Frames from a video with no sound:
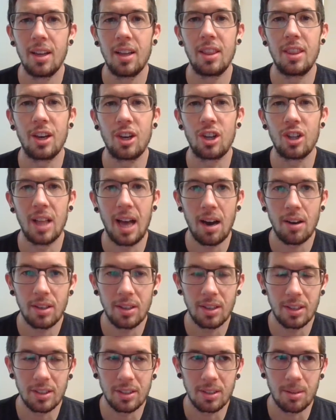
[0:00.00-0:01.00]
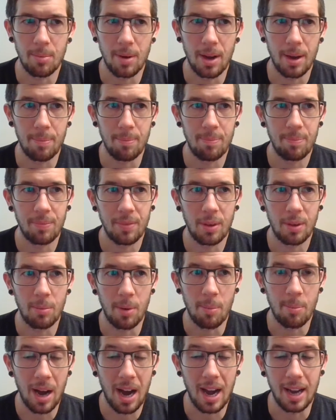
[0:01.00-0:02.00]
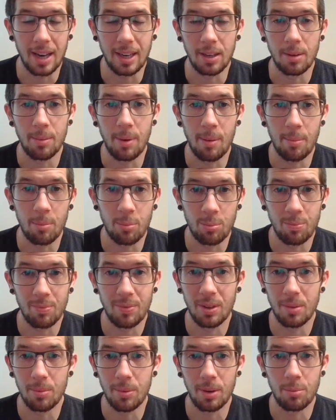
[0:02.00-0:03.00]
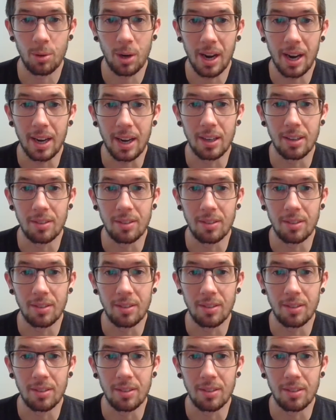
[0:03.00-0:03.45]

the cloudiness in my mind and in my brain,